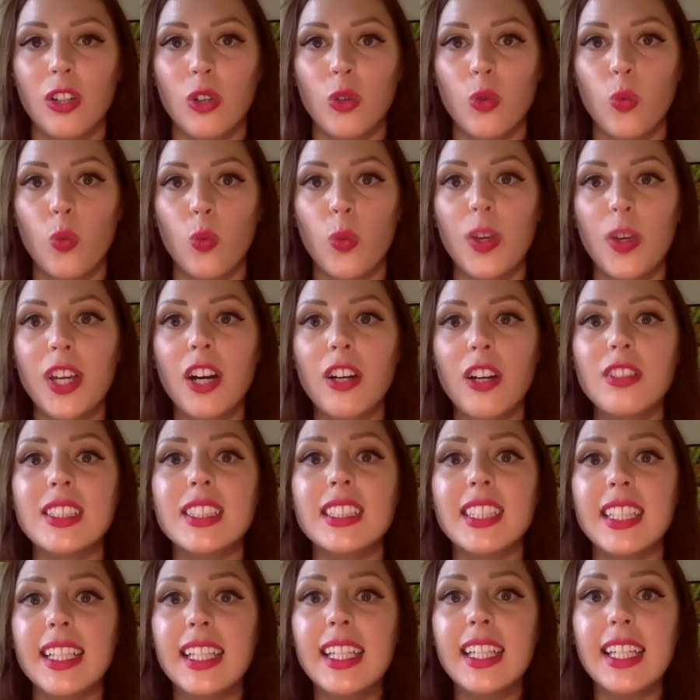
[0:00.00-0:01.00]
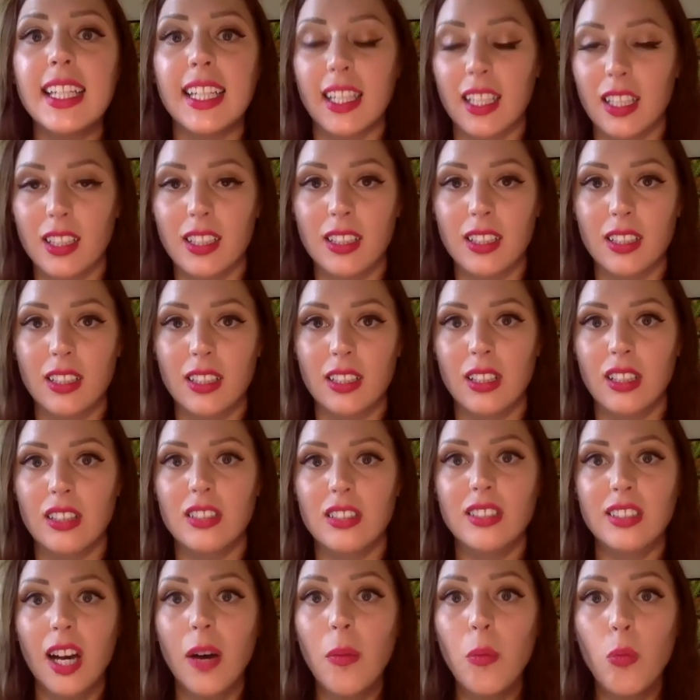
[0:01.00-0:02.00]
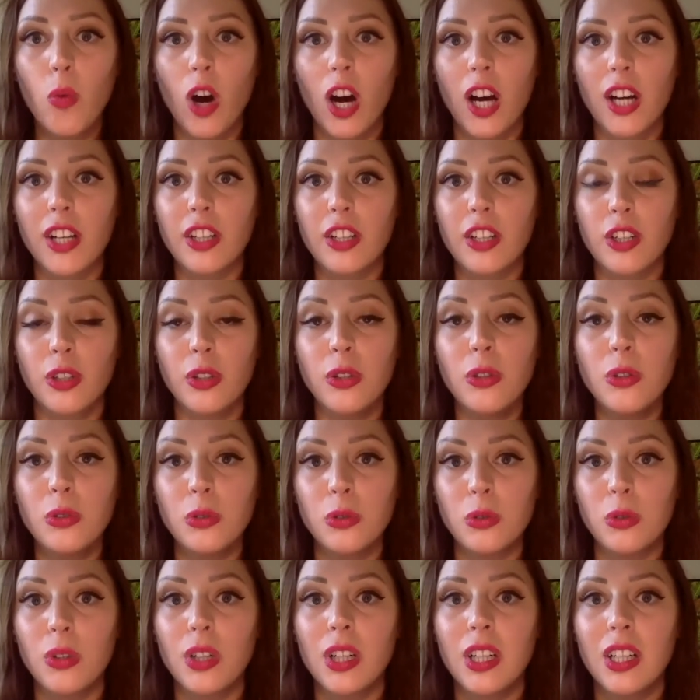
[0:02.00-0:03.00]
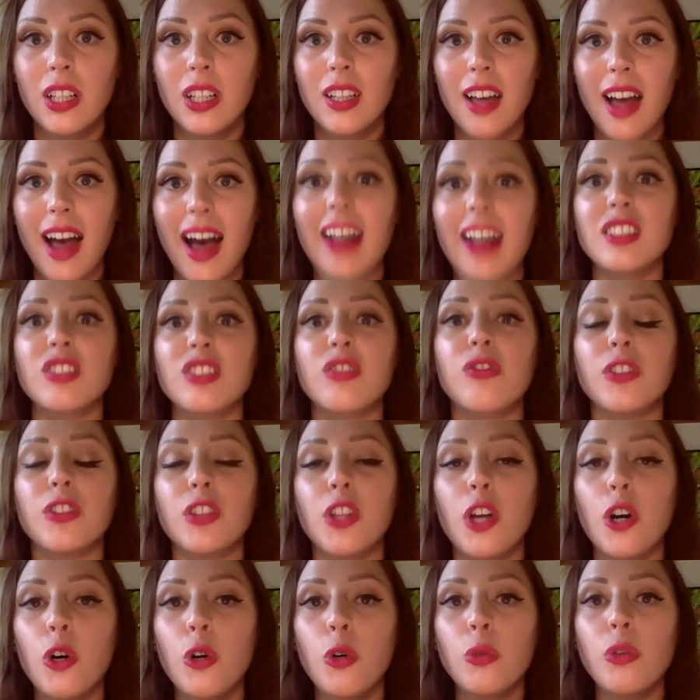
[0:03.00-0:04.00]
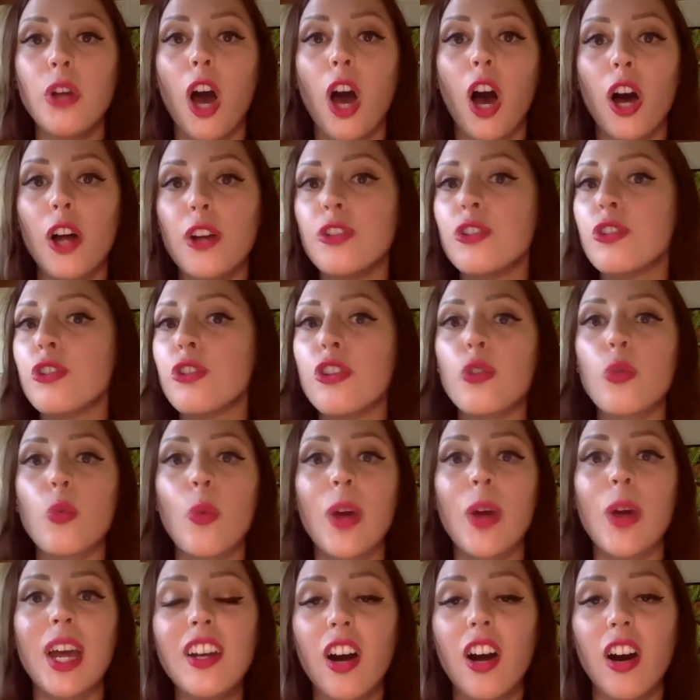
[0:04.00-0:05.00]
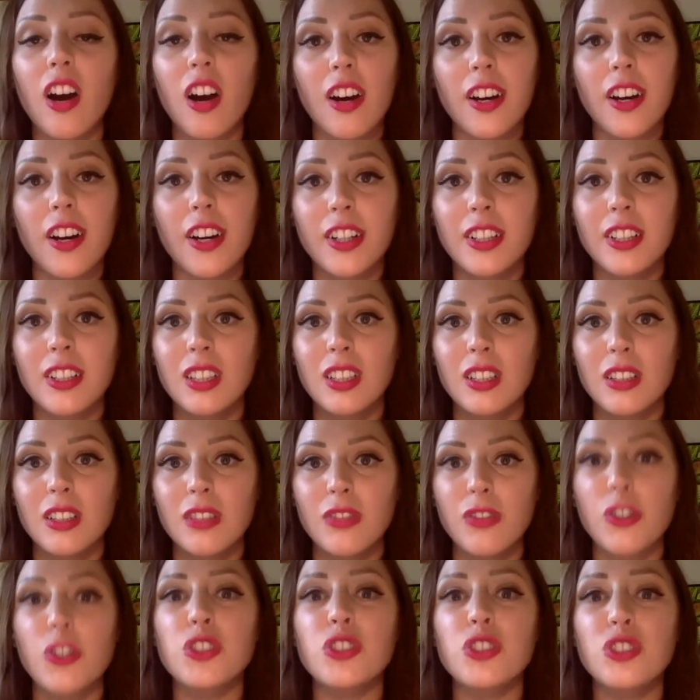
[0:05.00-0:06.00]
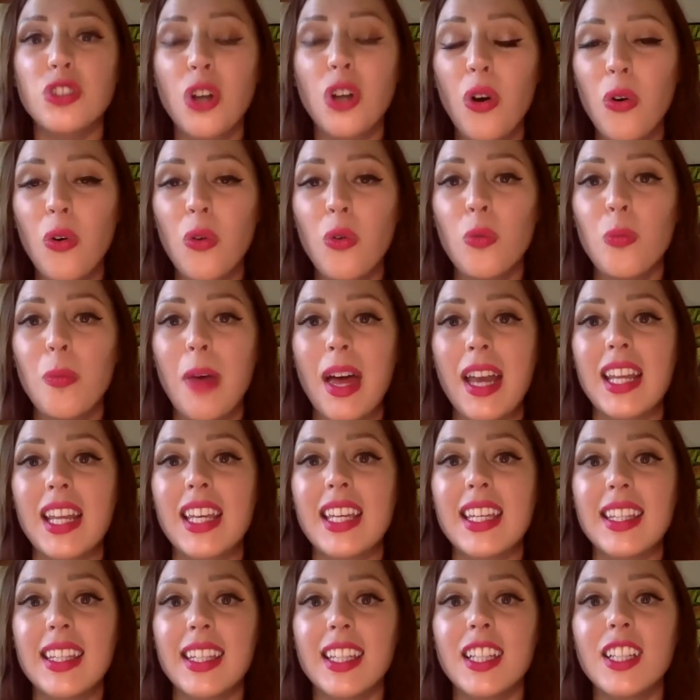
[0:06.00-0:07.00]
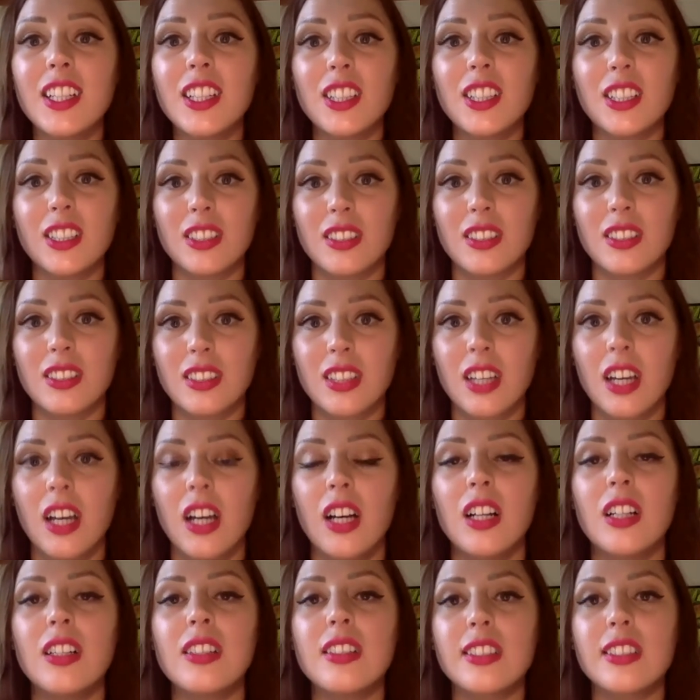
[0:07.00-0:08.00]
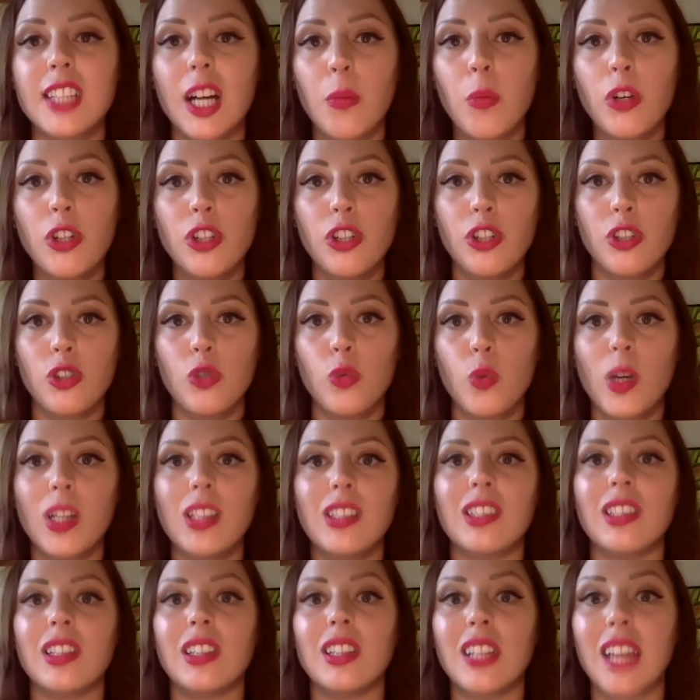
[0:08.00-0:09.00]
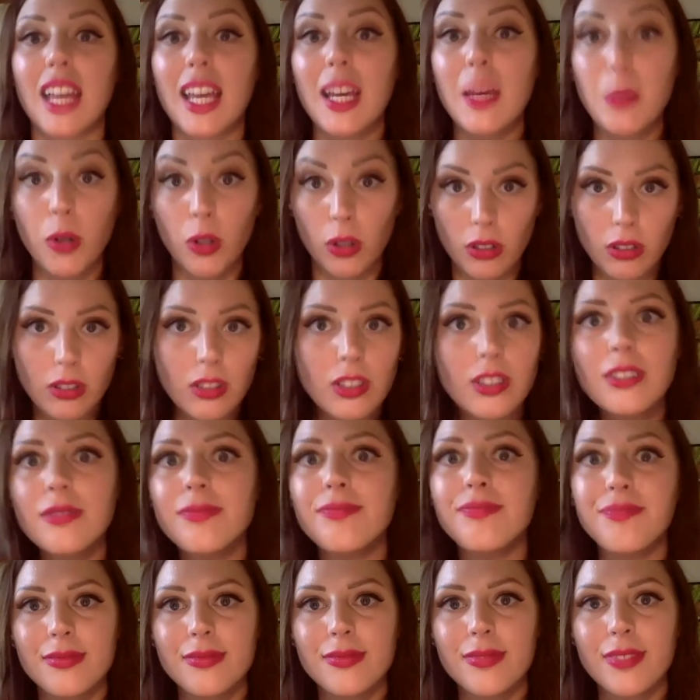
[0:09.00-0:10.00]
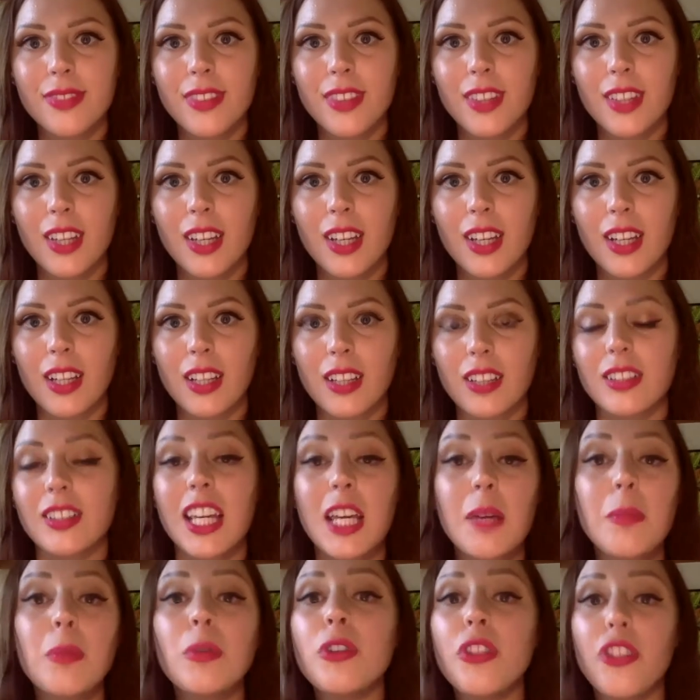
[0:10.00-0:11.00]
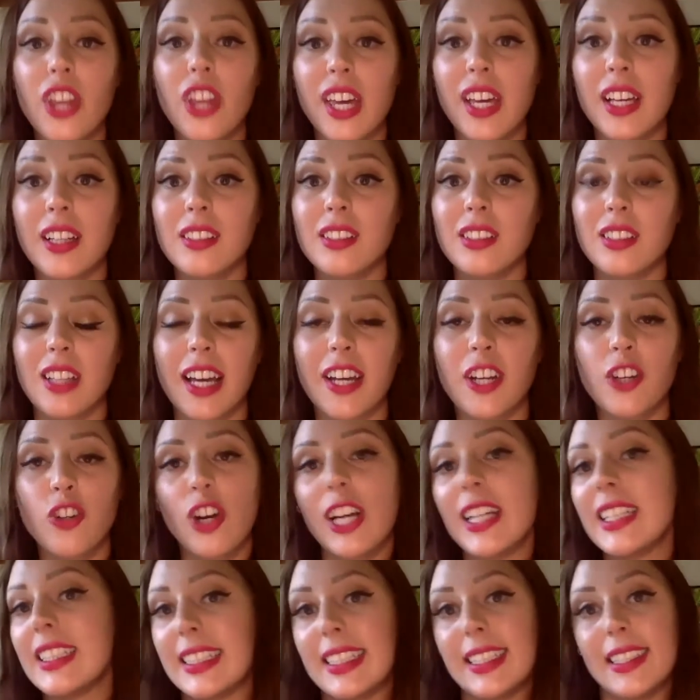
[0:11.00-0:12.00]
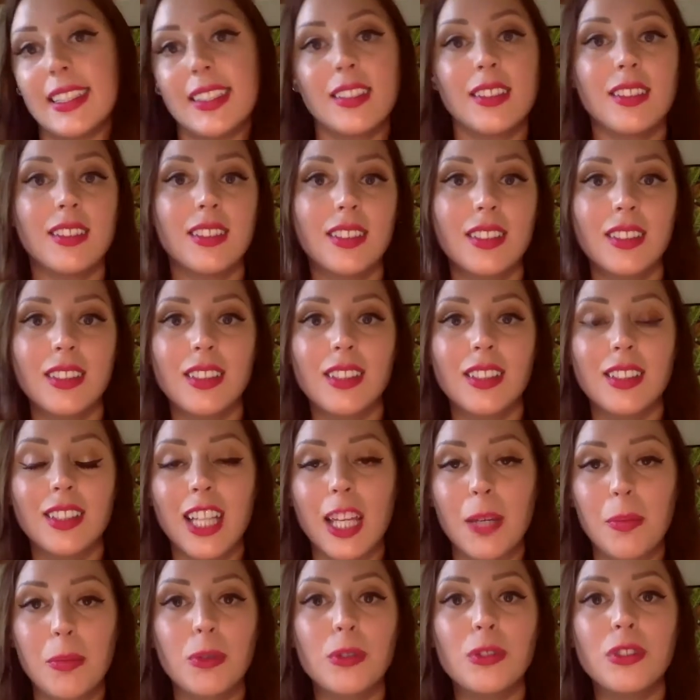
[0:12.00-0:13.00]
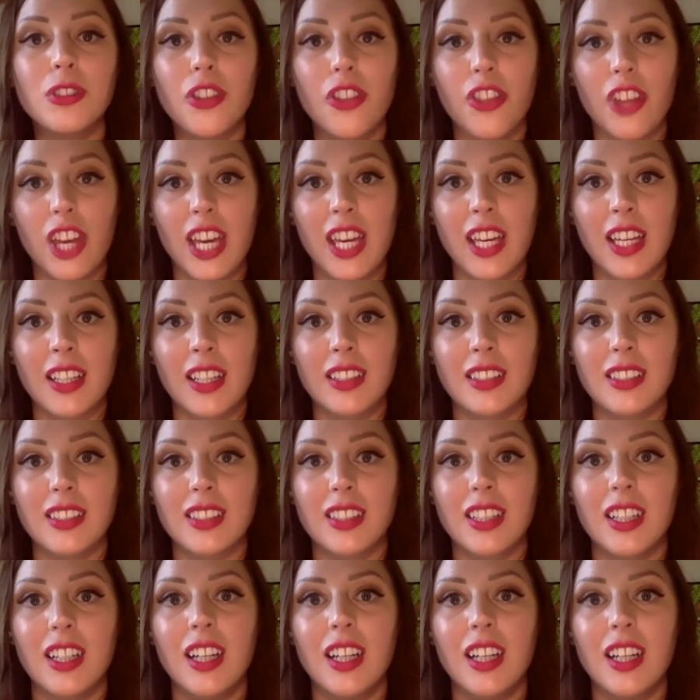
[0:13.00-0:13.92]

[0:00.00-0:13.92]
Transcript: We are seeing someone who has flown under the radar for so many years. Someone who was labeled, labeled things like crazy, labeled things